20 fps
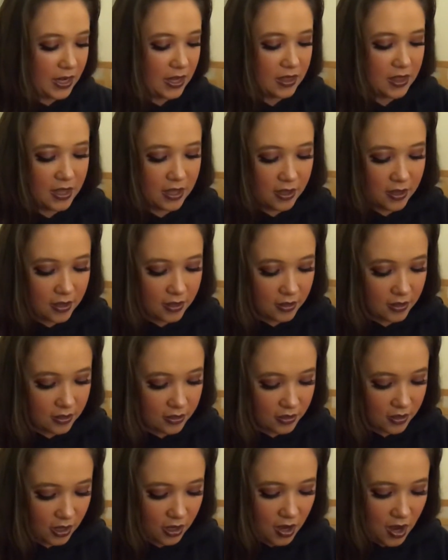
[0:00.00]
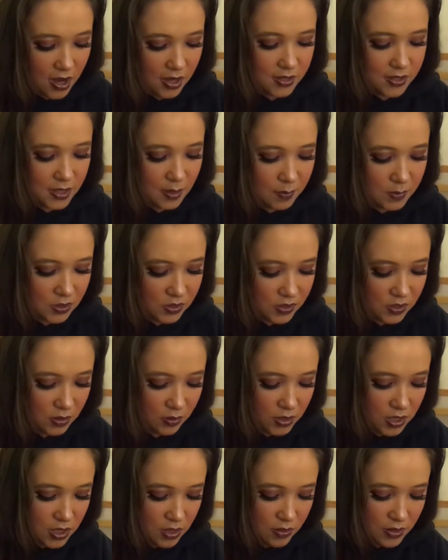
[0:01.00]
I think their concept is so
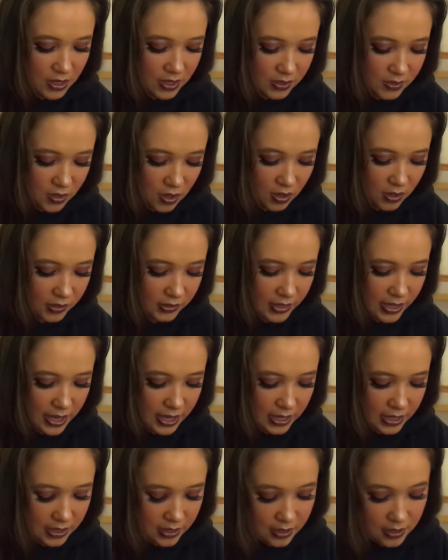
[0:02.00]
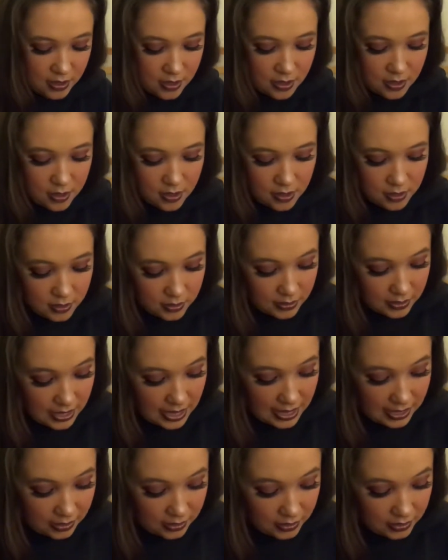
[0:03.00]
cute that it's all like
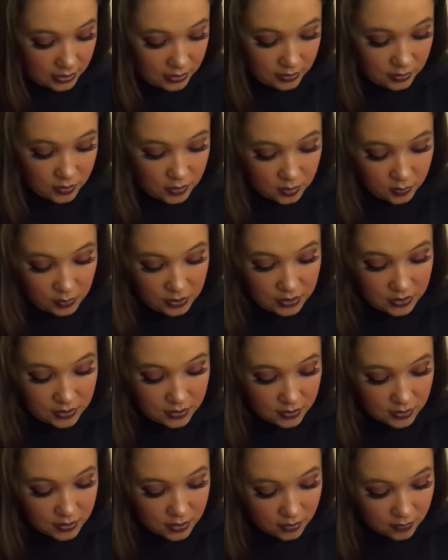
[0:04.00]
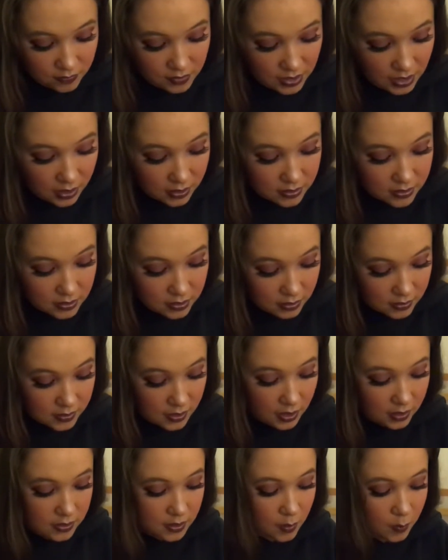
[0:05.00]
candy and sweets and stuff. Yeah, it's the
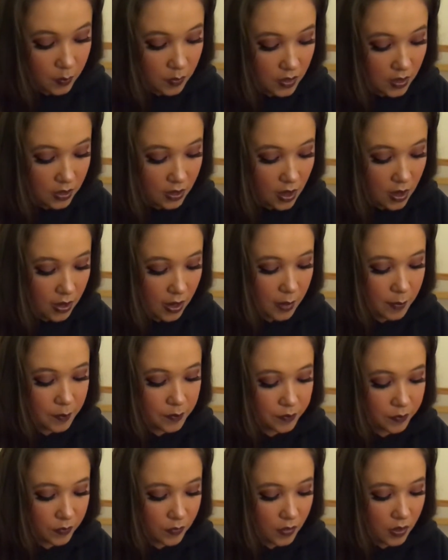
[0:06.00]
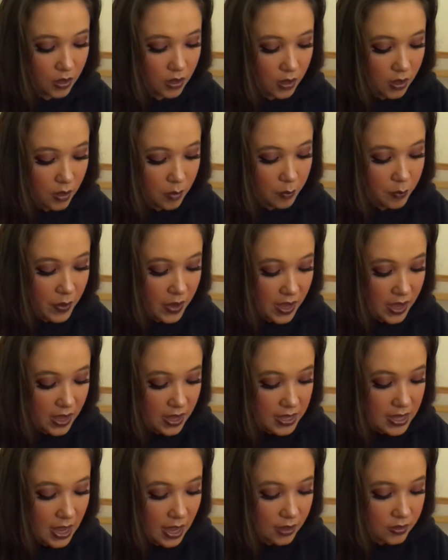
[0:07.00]
exact same thing. Okay.
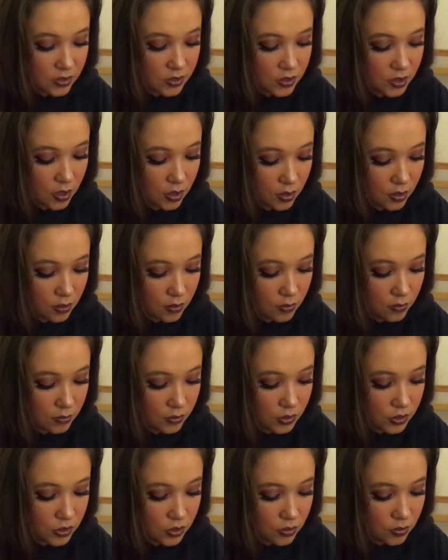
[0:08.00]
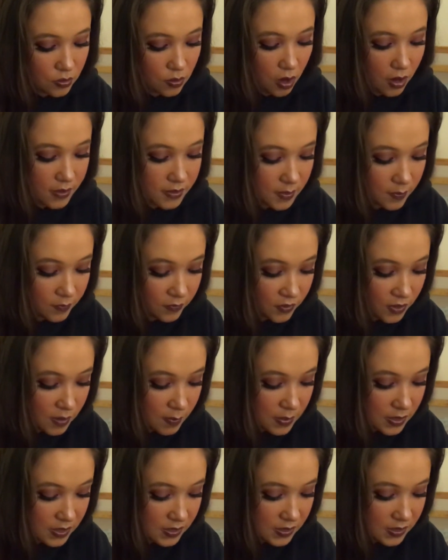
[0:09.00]
But yeah, so 2 awesome
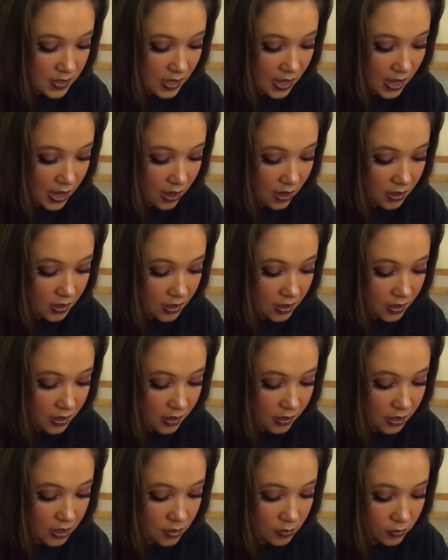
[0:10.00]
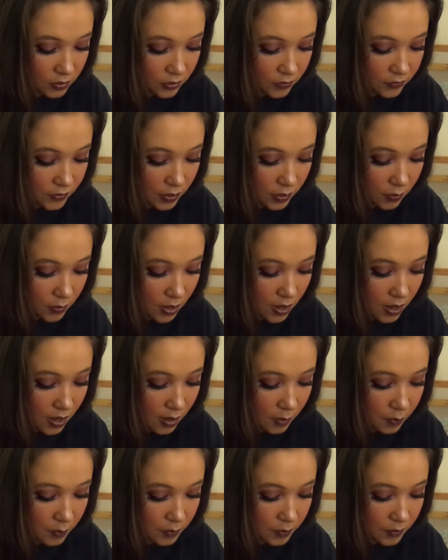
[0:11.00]
freebies there. Cute little photo
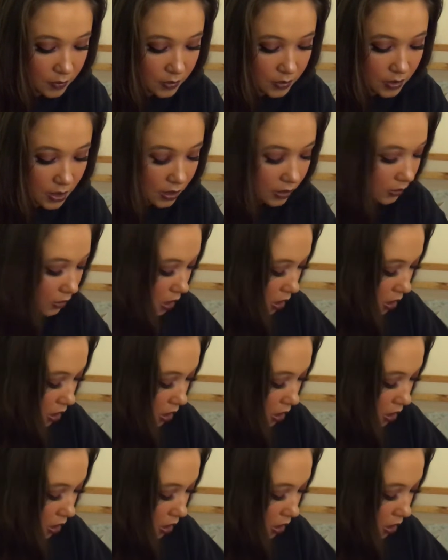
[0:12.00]
op. Not a